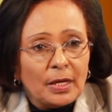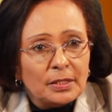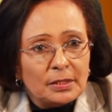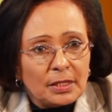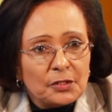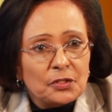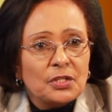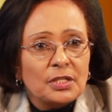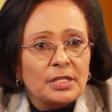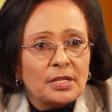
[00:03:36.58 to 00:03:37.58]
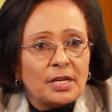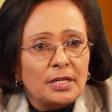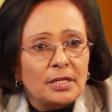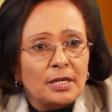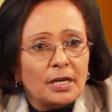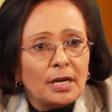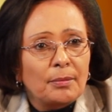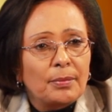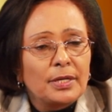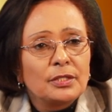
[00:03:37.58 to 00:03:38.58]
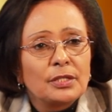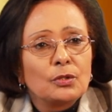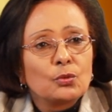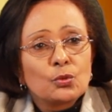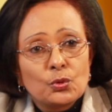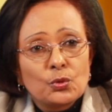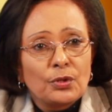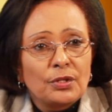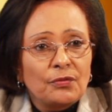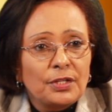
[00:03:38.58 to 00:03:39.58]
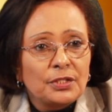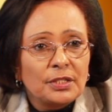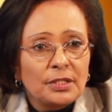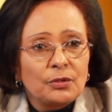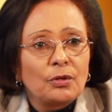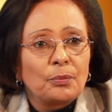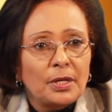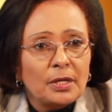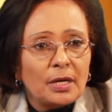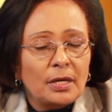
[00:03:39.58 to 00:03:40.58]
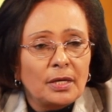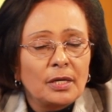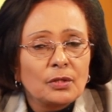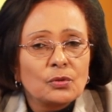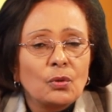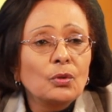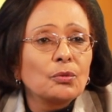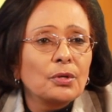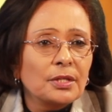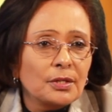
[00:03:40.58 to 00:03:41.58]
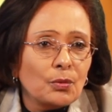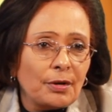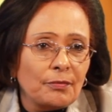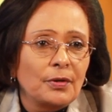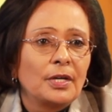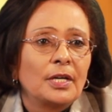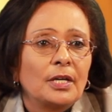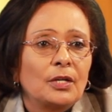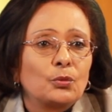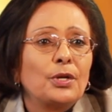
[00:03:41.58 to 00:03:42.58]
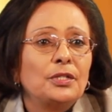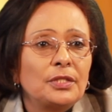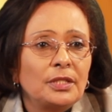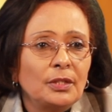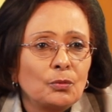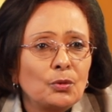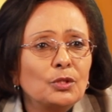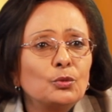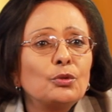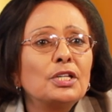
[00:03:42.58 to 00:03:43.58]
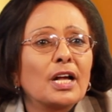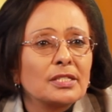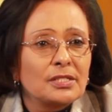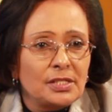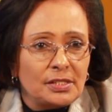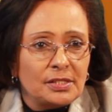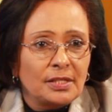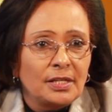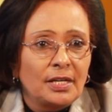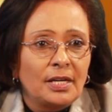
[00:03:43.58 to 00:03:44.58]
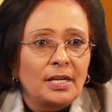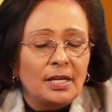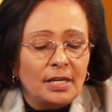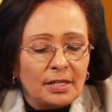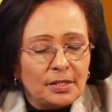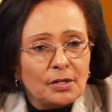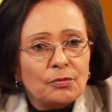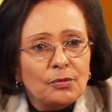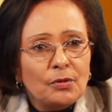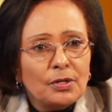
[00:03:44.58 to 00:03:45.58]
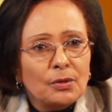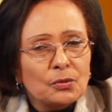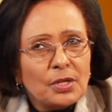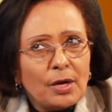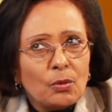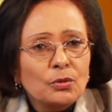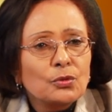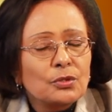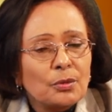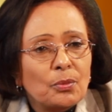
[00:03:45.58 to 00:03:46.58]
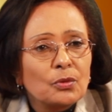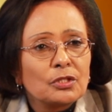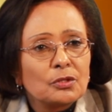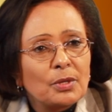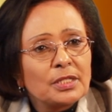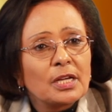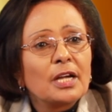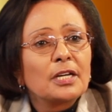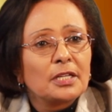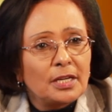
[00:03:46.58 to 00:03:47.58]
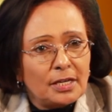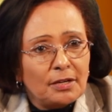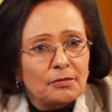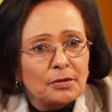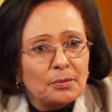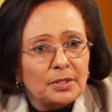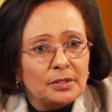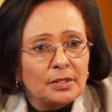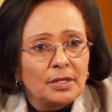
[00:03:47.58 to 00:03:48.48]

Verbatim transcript: uh, uh, registered as a Canadian companies in two joint venture, Ethiopia and Canada. So altogether we have 20. We want to enhance this. Uh, therefore, you know, they are also supported by the Canadian government